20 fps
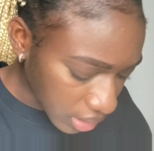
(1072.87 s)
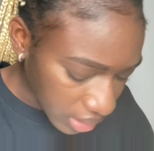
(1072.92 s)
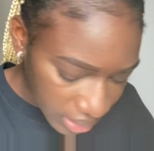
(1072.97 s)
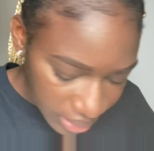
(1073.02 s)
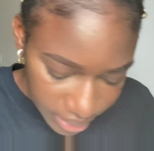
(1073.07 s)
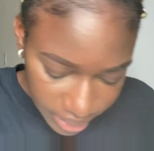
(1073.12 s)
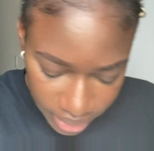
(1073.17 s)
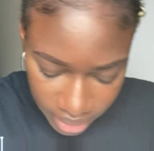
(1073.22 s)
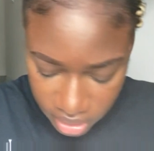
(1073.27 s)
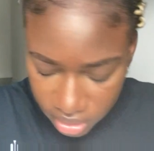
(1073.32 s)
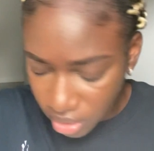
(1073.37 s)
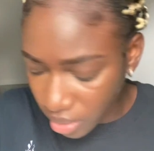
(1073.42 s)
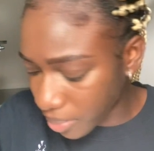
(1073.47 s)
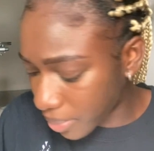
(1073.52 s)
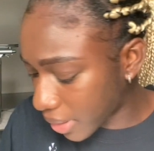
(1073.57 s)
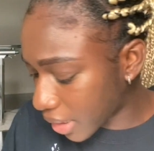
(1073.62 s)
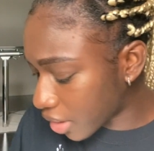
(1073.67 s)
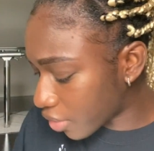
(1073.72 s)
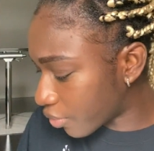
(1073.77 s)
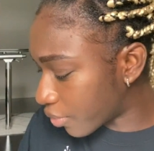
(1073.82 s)
And yeah, some
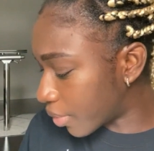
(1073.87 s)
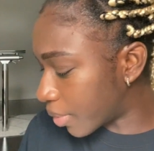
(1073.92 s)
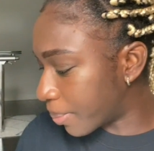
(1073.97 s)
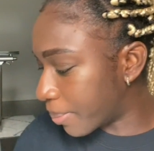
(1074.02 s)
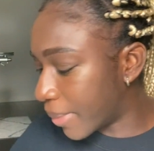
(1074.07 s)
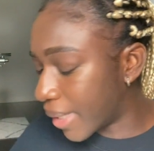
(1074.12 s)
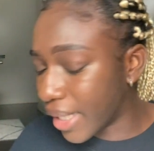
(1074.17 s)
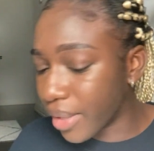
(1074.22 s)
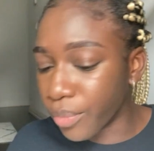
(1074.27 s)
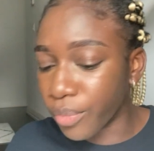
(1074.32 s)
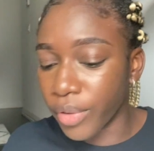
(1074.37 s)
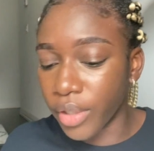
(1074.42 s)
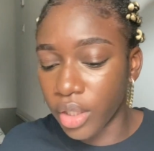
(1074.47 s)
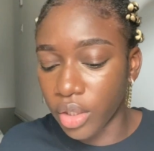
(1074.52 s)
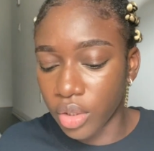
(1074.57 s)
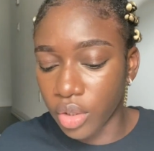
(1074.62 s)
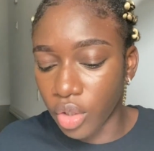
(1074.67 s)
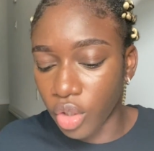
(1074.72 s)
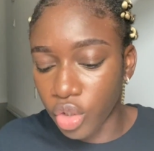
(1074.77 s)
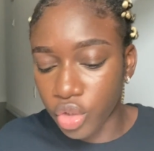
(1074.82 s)
black men
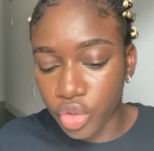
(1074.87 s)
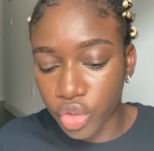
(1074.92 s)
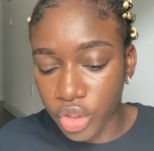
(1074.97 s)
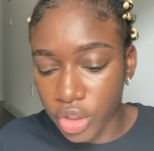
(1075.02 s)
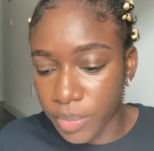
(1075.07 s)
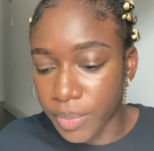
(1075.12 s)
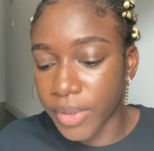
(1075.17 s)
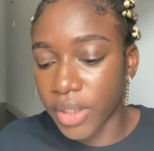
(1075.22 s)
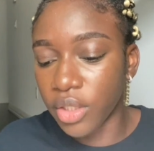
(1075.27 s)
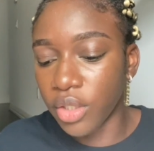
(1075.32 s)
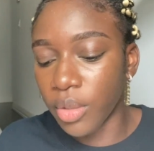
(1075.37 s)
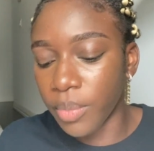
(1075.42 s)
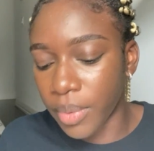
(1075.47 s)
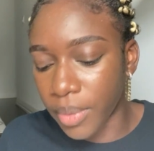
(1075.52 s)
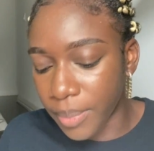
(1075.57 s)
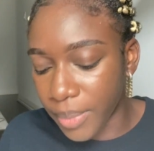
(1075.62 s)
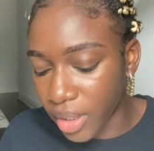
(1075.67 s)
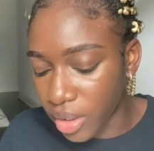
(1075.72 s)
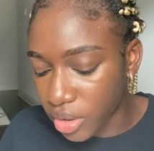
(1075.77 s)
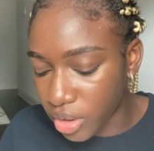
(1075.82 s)
were also speaking up
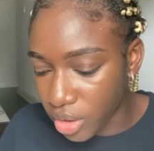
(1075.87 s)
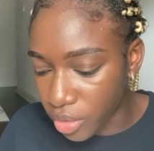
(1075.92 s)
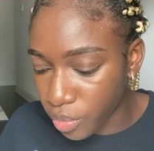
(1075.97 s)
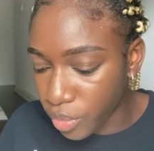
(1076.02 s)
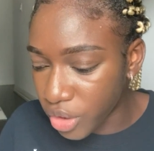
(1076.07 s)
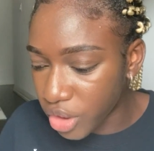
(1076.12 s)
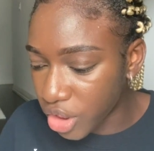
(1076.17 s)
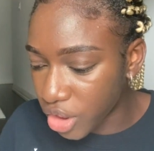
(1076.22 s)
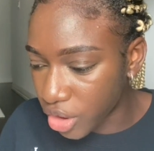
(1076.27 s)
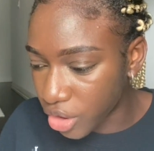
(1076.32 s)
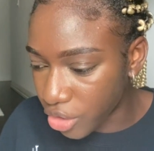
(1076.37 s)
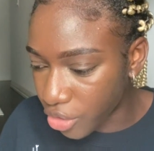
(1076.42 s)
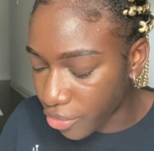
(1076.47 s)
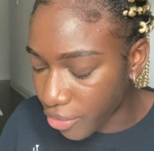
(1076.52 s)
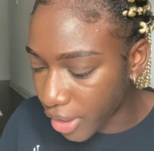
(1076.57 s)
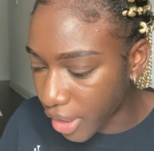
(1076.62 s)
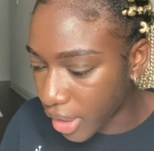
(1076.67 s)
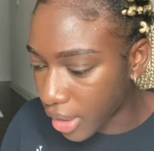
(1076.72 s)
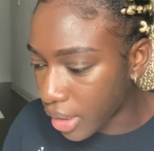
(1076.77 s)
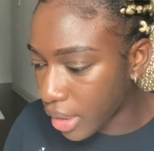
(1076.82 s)
about it, which is
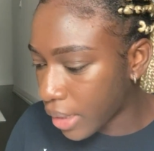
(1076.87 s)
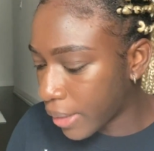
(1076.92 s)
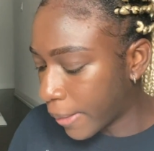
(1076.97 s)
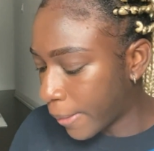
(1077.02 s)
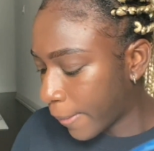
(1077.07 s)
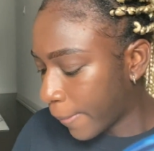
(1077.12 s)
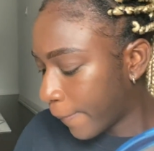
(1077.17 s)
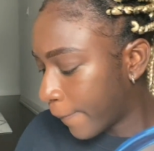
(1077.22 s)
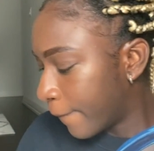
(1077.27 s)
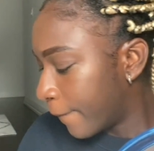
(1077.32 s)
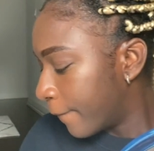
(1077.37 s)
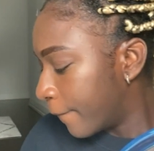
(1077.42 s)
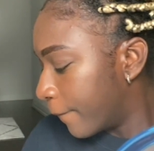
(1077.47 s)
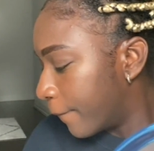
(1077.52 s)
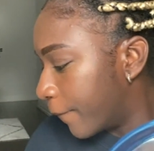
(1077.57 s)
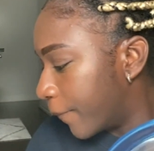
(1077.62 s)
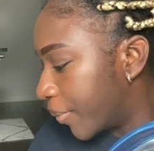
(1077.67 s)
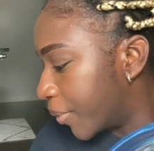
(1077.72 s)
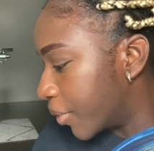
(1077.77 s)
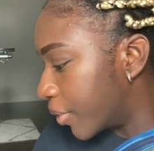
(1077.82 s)
great.
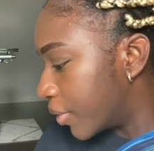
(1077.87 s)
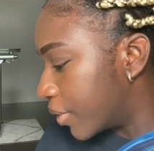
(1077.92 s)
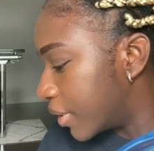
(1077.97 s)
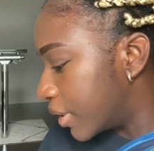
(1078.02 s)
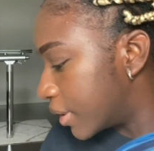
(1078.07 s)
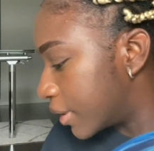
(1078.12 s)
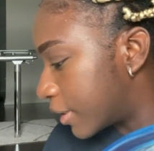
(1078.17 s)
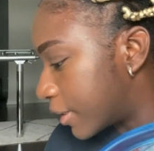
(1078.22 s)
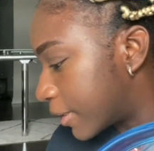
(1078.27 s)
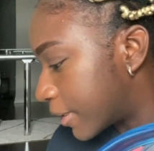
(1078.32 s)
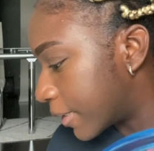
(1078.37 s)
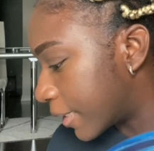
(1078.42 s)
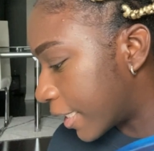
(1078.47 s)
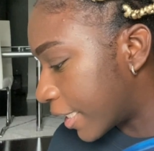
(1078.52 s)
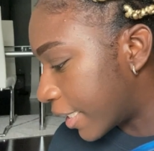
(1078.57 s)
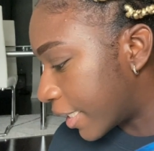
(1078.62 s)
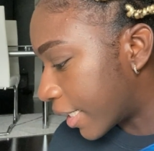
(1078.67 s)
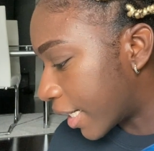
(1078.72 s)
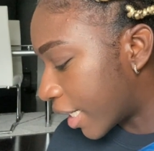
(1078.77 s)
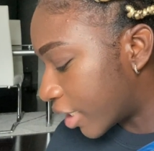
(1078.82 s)
But it's
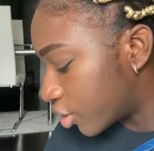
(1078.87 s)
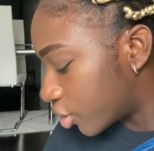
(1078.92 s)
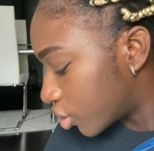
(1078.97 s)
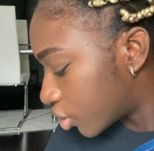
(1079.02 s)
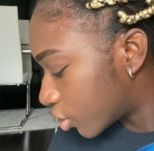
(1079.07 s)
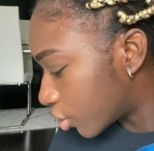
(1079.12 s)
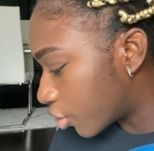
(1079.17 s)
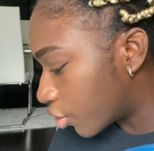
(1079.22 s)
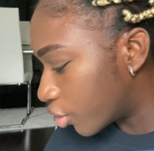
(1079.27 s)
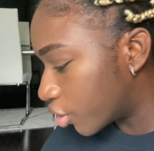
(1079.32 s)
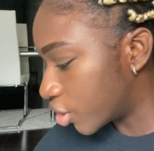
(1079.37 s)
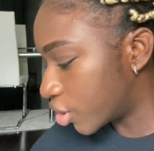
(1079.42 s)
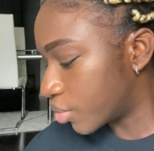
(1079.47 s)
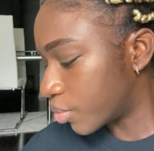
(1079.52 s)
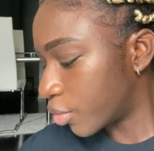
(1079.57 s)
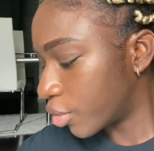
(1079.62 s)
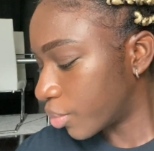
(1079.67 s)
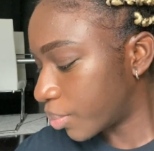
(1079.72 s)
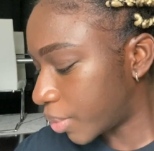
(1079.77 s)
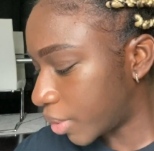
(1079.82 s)
like, I just urge
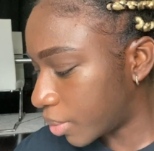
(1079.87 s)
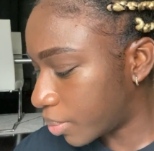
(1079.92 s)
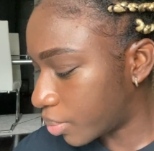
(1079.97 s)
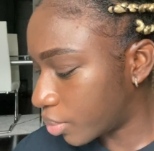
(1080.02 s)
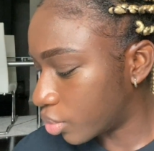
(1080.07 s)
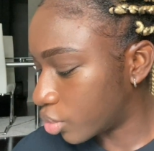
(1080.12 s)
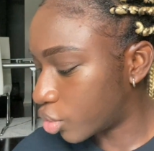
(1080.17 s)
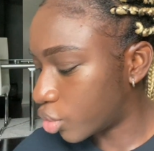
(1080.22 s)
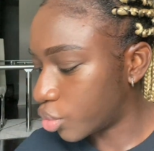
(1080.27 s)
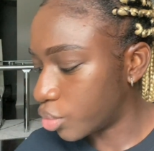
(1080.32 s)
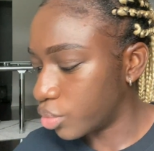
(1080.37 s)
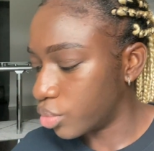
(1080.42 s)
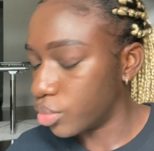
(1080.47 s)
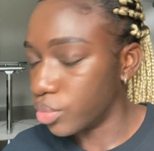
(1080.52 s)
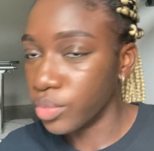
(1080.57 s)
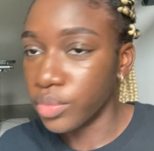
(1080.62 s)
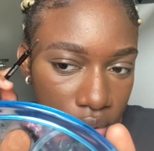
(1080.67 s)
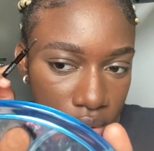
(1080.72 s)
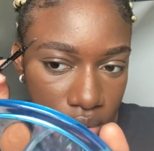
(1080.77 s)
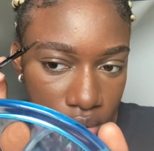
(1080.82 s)
more people
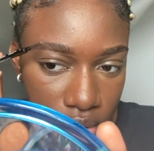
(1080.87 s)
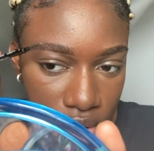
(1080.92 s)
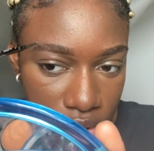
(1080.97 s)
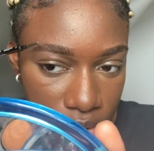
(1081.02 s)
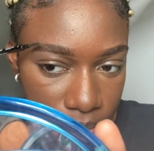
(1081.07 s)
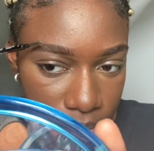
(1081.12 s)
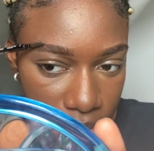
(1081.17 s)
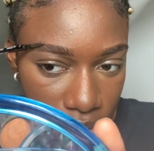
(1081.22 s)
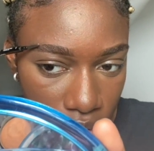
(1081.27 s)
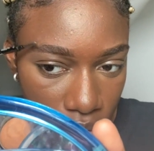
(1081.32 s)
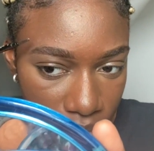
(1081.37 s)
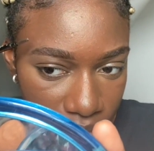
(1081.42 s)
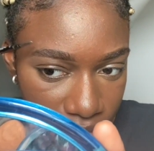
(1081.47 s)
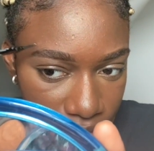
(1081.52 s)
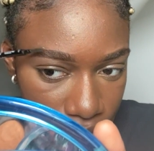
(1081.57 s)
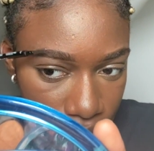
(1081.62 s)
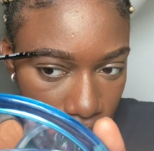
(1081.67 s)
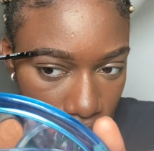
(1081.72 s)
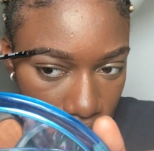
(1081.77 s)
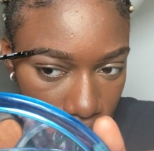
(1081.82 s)
to speak up
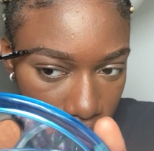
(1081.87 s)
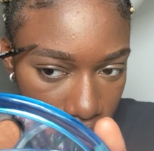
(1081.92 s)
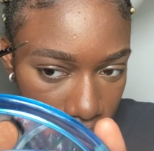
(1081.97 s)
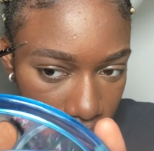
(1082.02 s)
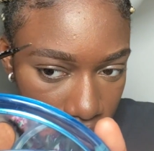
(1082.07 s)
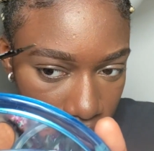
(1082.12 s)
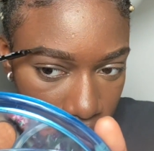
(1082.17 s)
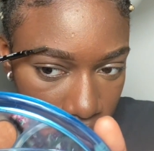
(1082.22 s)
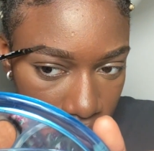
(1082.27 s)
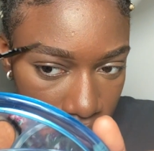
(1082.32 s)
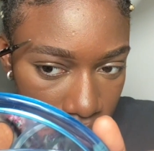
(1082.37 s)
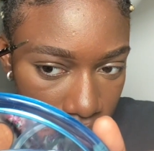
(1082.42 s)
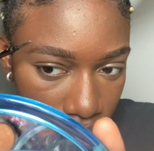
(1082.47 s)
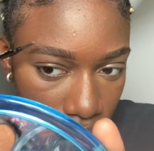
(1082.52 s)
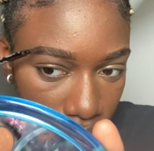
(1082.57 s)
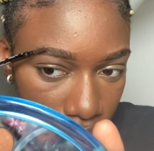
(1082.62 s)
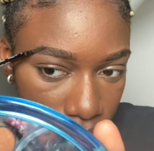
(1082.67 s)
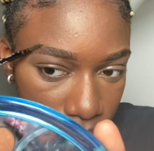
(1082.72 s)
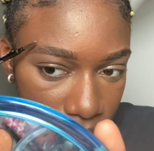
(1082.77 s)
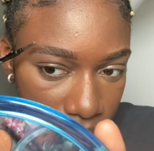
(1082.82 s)
for
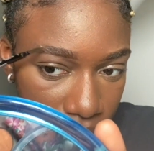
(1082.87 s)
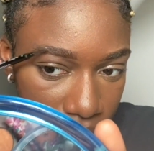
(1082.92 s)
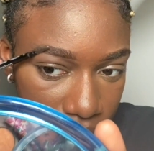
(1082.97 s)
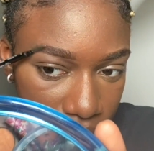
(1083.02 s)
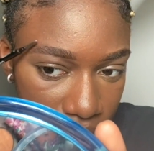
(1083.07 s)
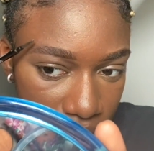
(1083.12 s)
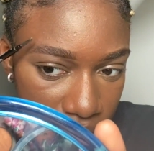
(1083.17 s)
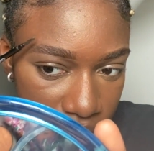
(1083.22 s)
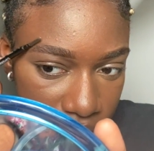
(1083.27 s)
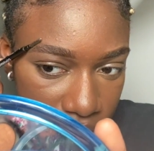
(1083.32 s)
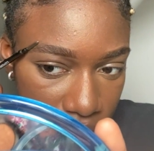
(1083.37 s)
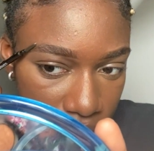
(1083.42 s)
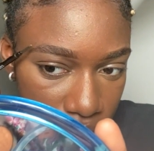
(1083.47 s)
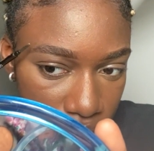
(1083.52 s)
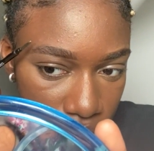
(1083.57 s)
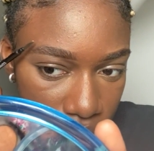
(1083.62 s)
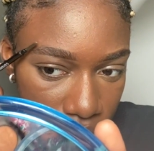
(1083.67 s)
all black lives. Like, you